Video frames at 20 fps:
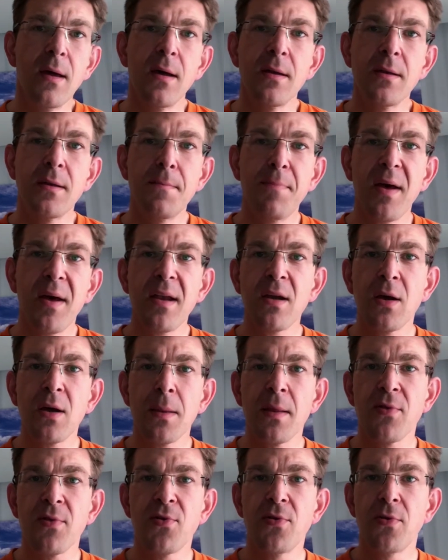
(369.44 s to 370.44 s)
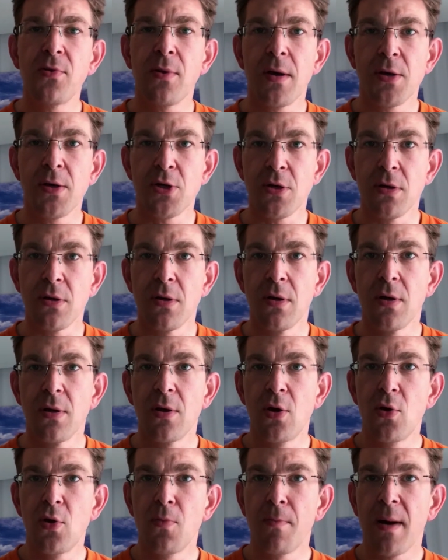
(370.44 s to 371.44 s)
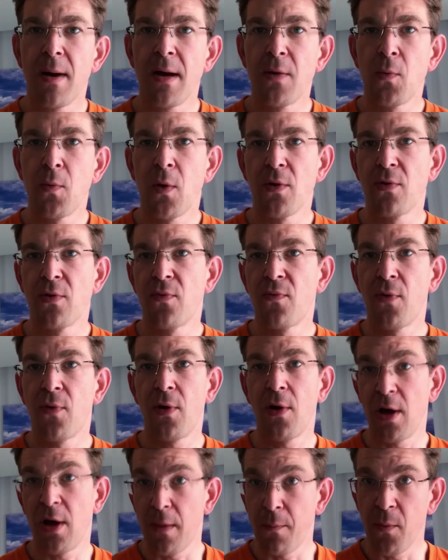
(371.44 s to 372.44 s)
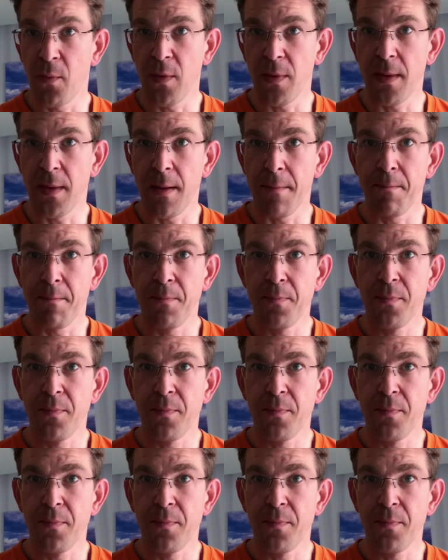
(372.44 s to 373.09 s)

Depending on the situation, you might want to follow up with them.